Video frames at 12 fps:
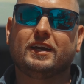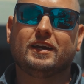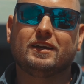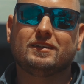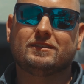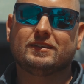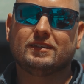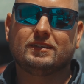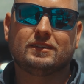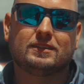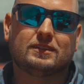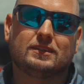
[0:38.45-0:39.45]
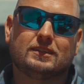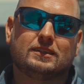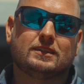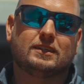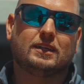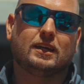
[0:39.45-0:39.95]
kids, and
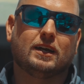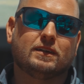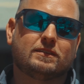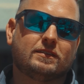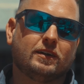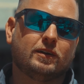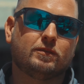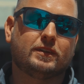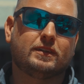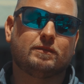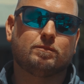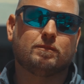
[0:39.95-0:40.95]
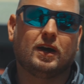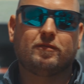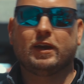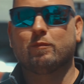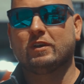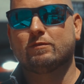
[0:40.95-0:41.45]
yeah, so my
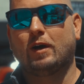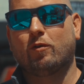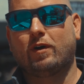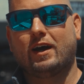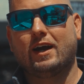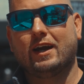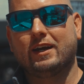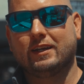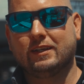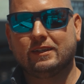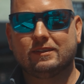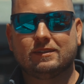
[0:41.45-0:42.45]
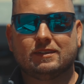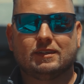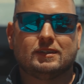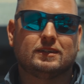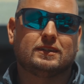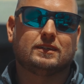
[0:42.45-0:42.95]
family's my why, and then
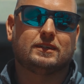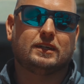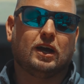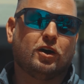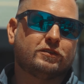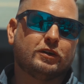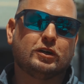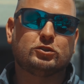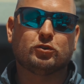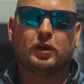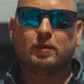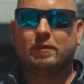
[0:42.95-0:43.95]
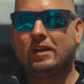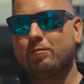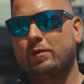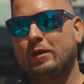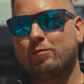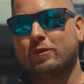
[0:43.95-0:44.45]
I also enjoy
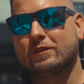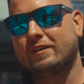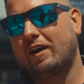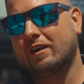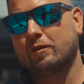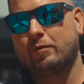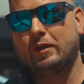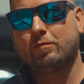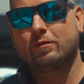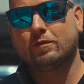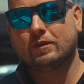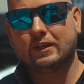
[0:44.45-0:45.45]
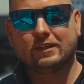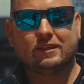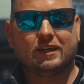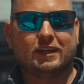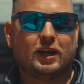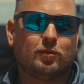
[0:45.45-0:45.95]
meeting people, talking to people,
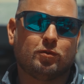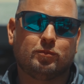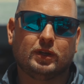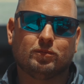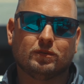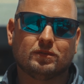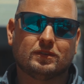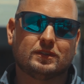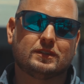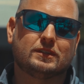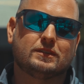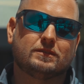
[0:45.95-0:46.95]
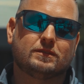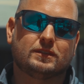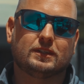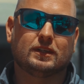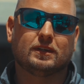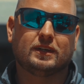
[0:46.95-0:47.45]
and, and helping people.
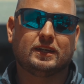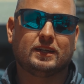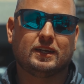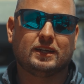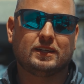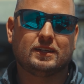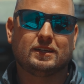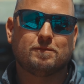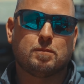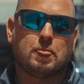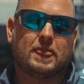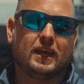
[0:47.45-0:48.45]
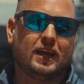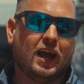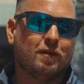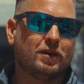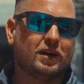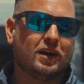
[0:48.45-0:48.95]
You know, and, and I
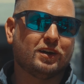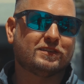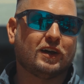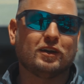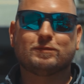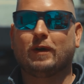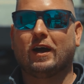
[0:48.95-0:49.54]
have a, a soft